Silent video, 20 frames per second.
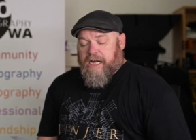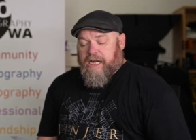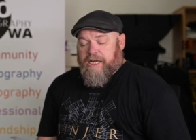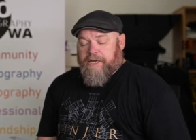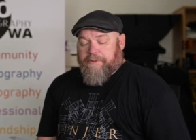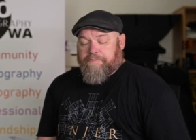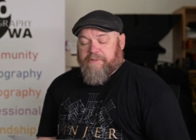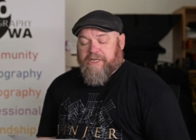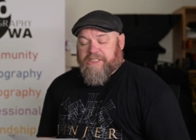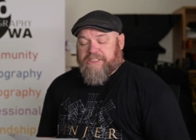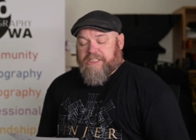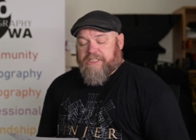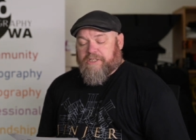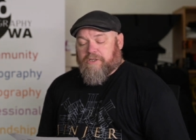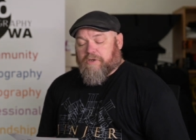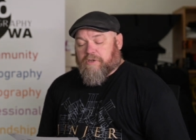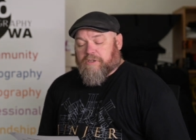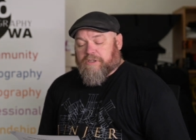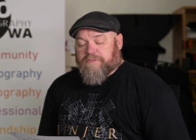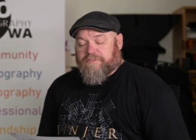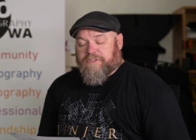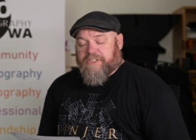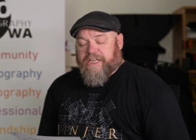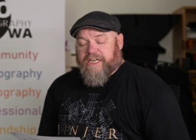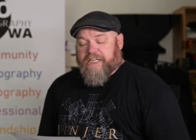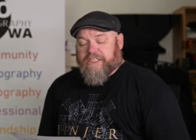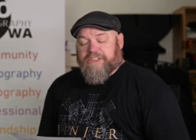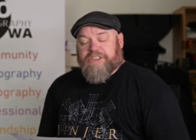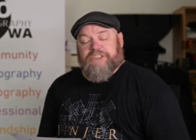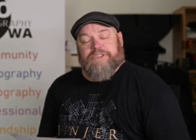meeting all of the
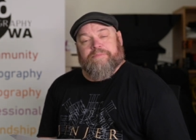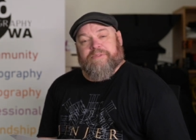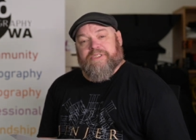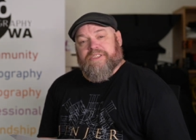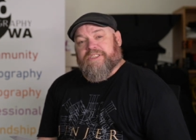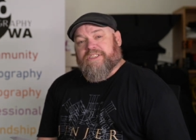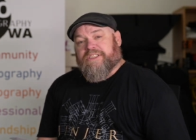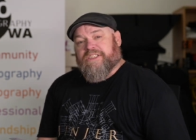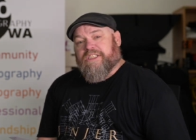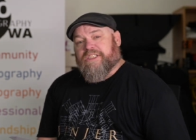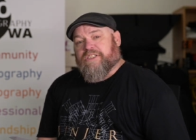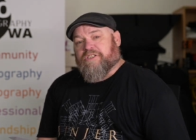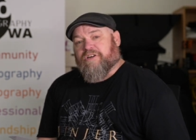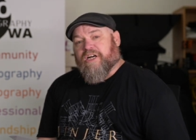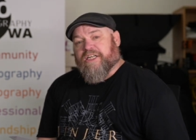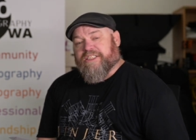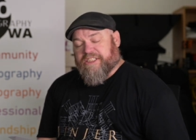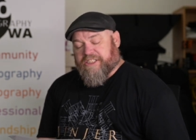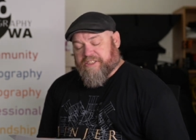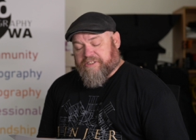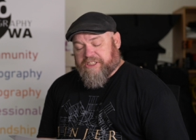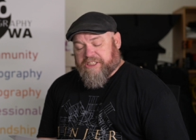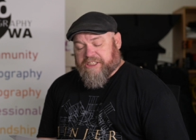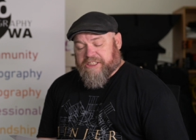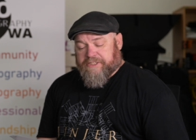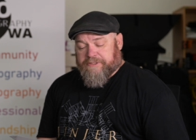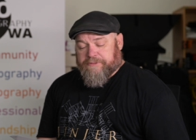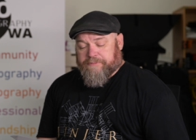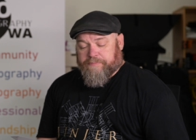eligibility criteria,